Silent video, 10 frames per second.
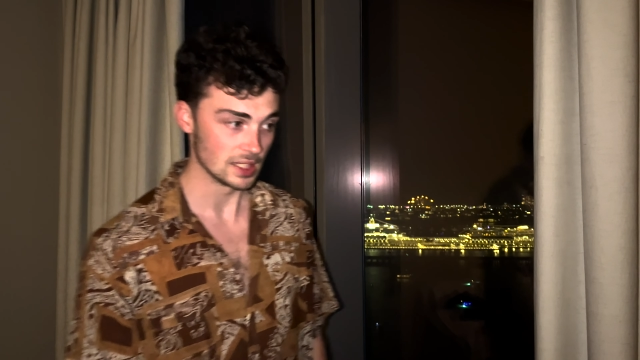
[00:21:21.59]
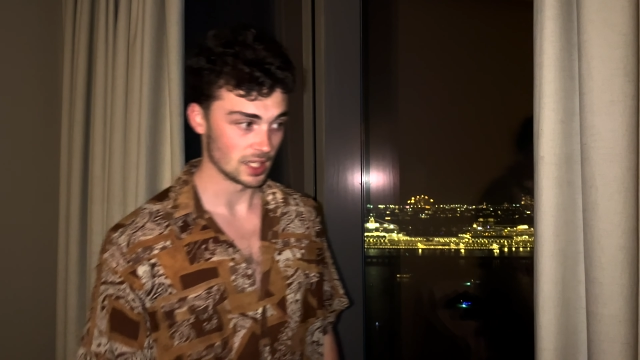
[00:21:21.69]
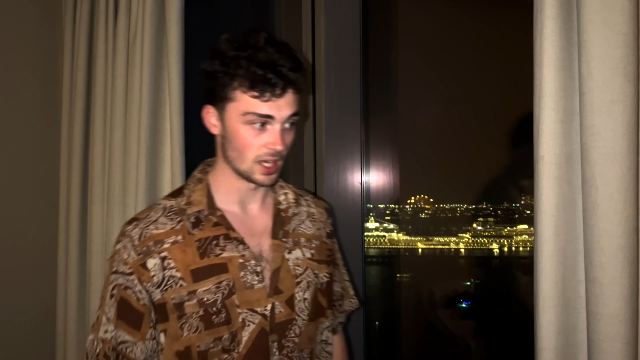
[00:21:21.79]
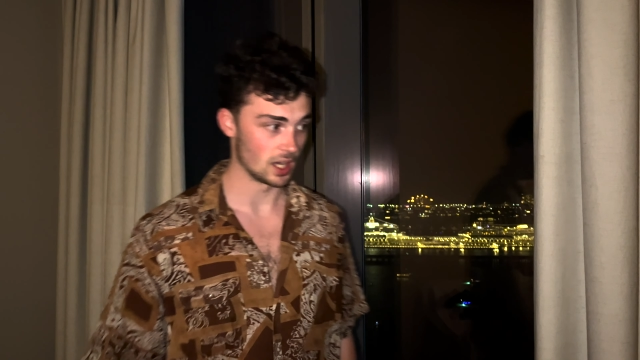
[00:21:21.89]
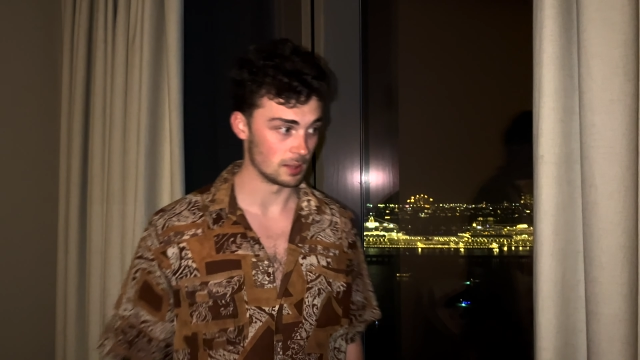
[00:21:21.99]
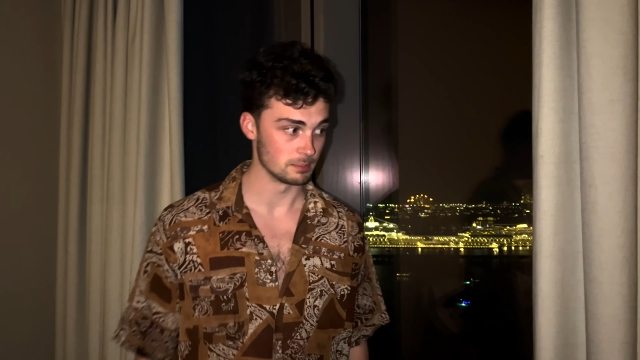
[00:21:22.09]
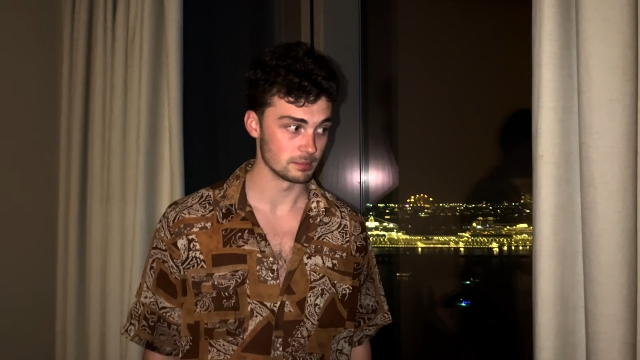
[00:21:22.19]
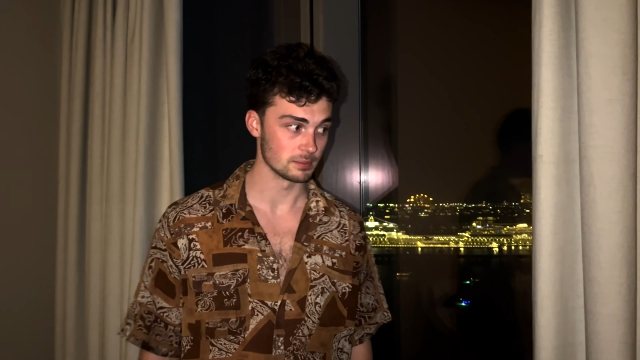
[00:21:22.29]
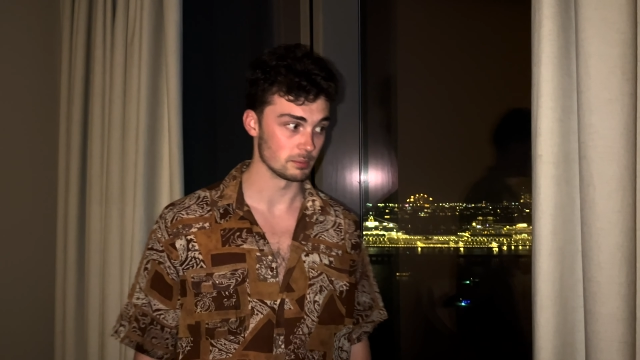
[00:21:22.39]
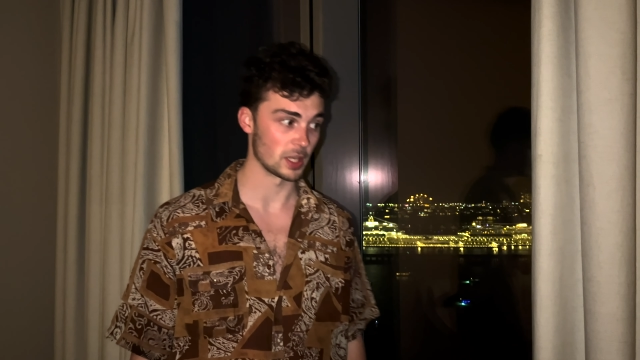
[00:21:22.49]
Um,
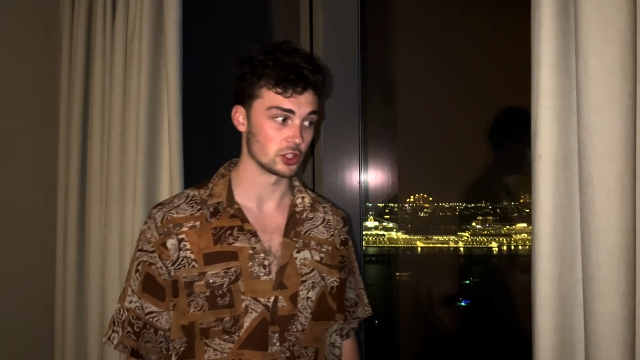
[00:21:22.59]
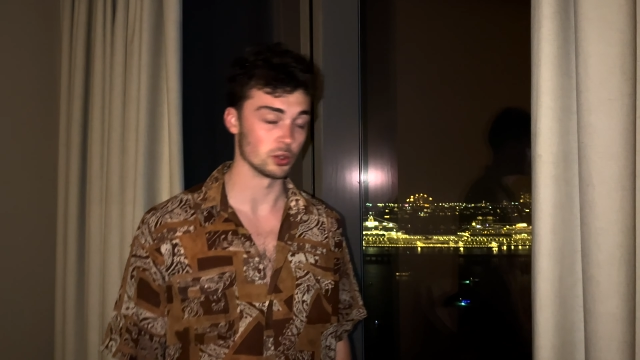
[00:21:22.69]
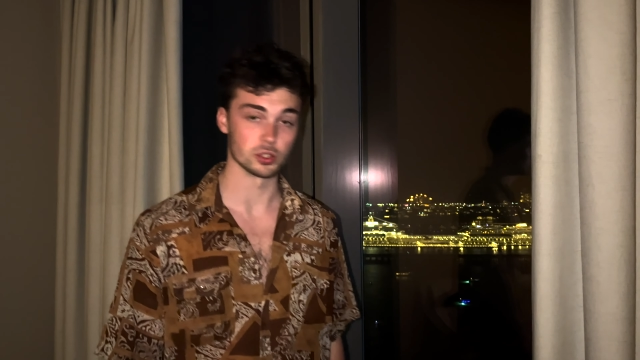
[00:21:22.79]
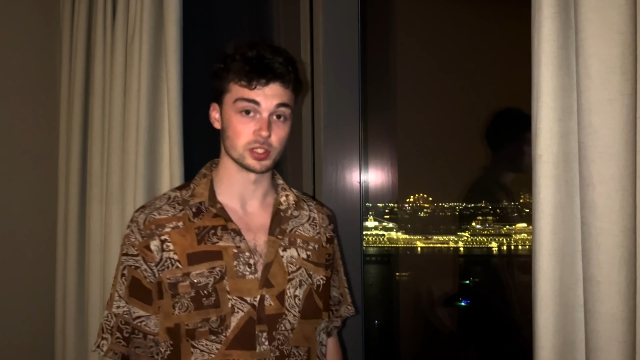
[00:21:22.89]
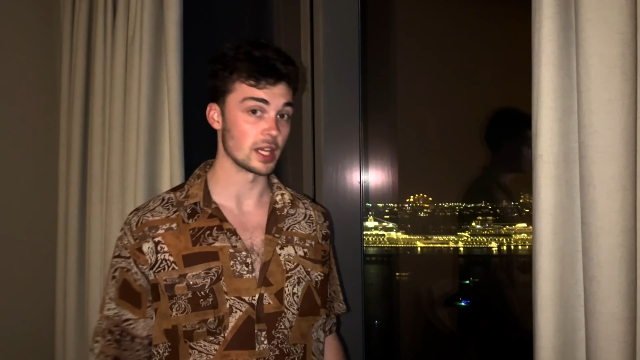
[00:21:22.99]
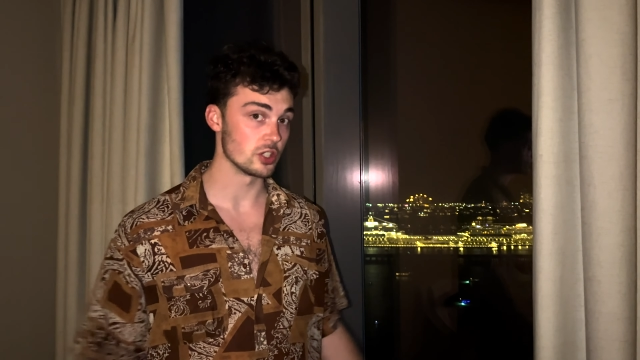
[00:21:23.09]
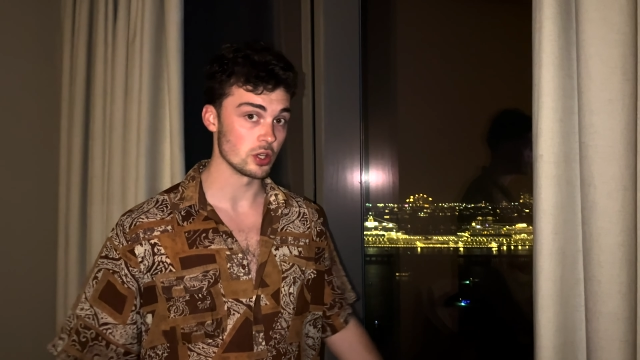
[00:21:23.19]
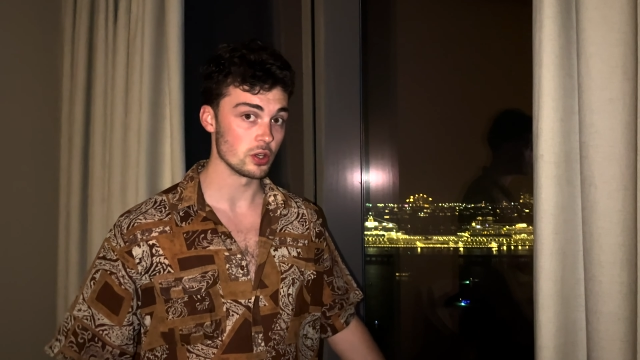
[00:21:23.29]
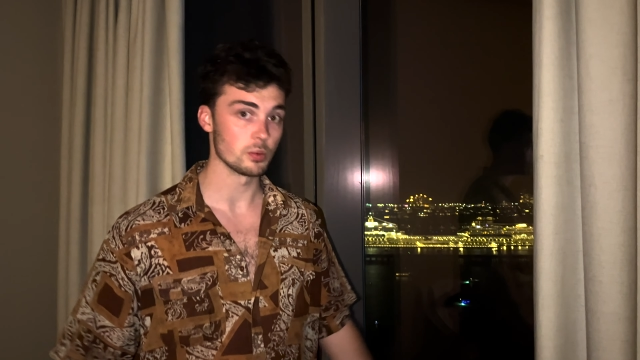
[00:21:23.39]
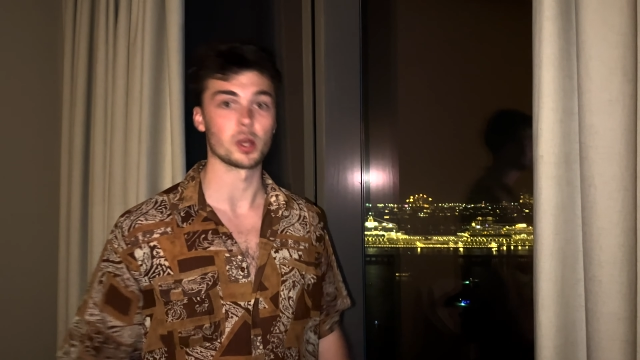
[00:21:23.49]
make sure to stay
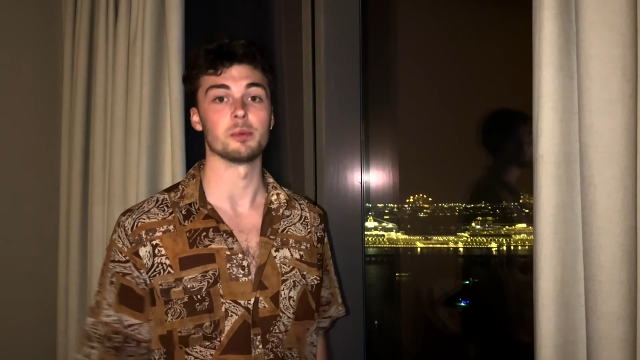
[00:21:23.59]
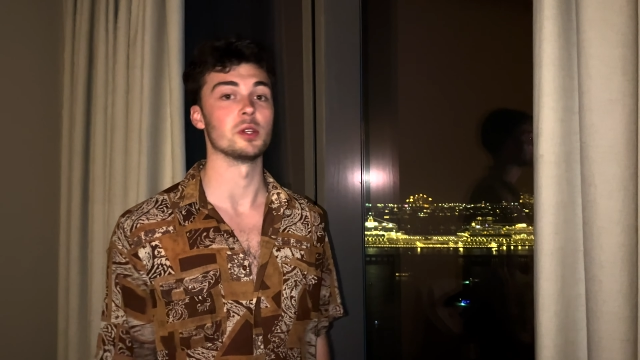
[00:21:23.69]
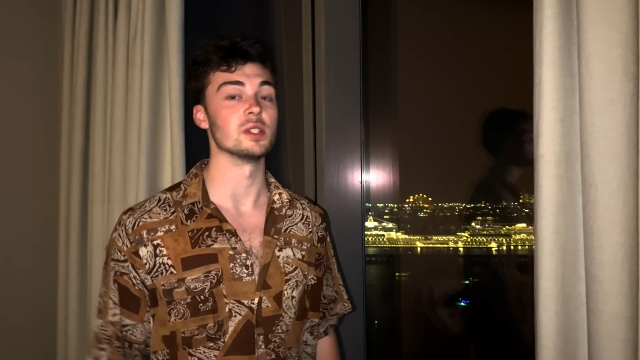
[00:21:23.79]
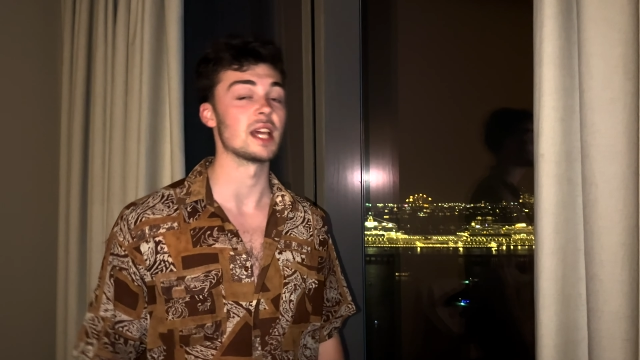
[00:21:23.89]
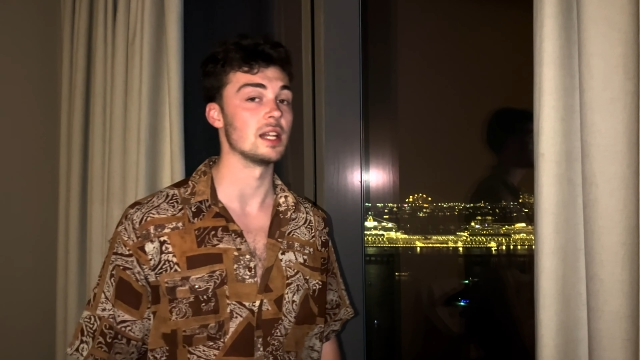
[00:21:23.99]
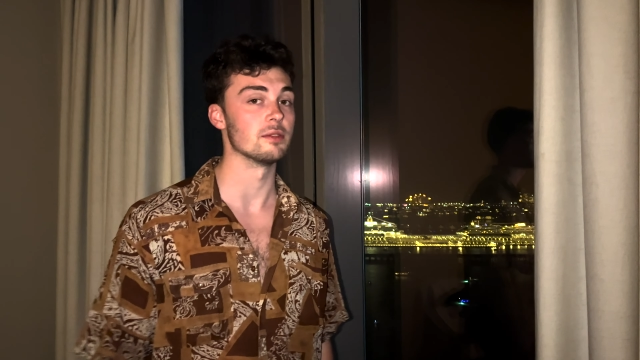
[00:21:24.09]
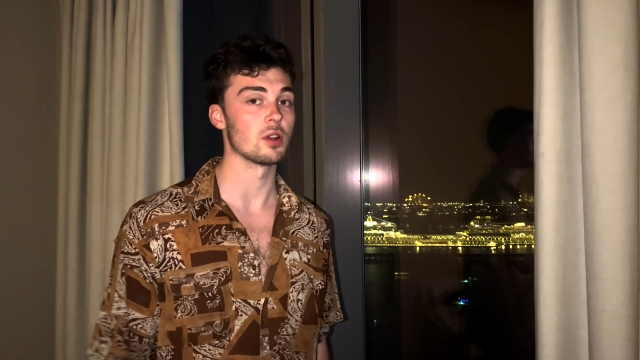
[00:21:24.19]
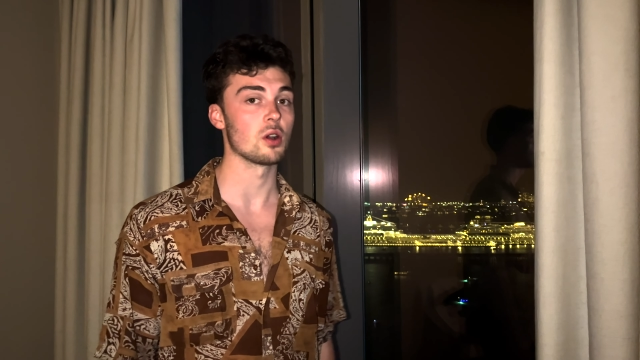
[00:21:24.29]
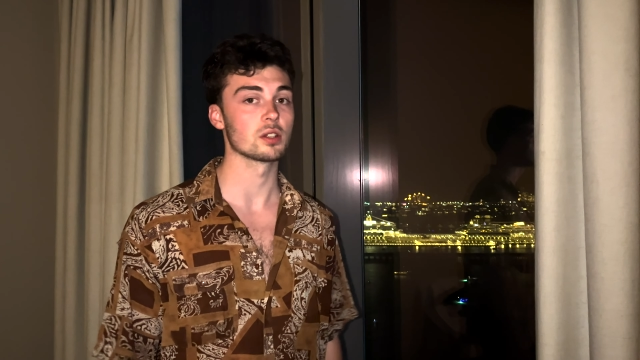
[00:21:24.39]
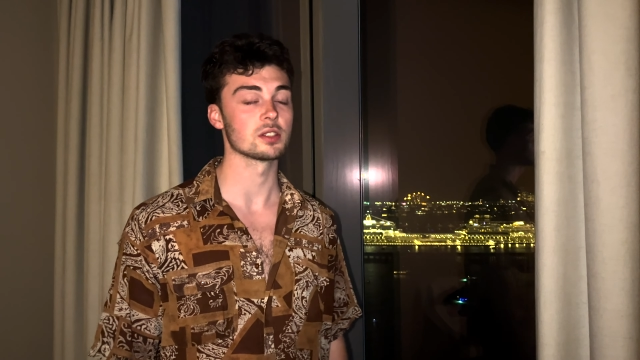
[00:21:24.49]
tuned. We're going to be doing daily
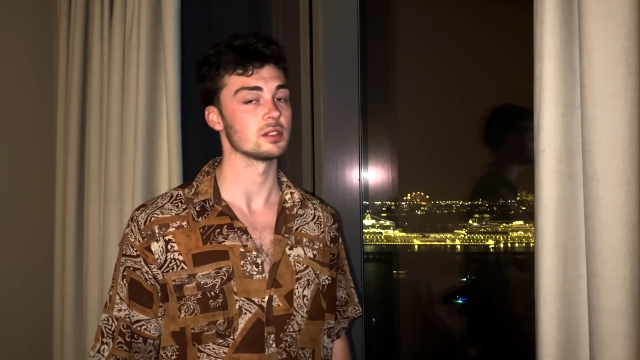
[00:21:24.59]
vlogs.